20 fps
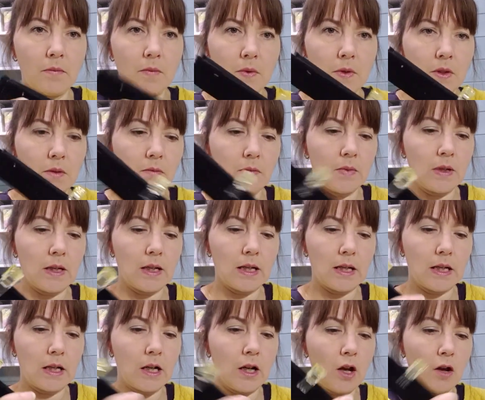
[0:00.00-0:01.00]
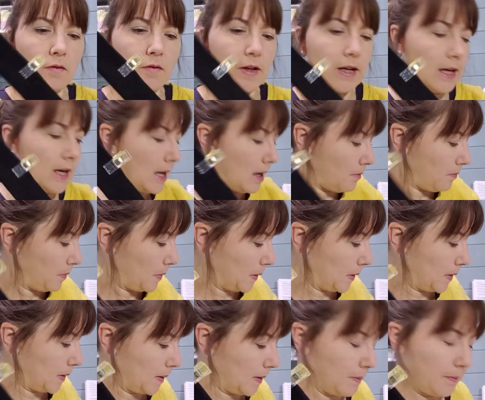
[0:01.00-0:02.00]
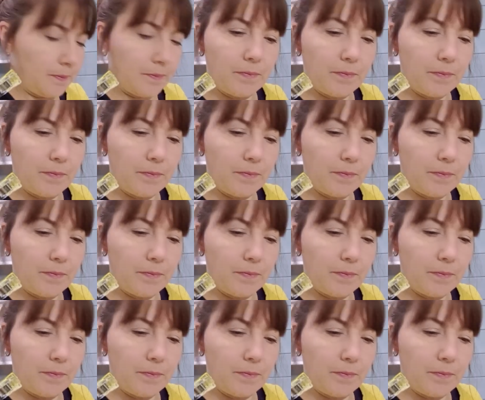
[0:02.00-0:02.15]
some clover clips,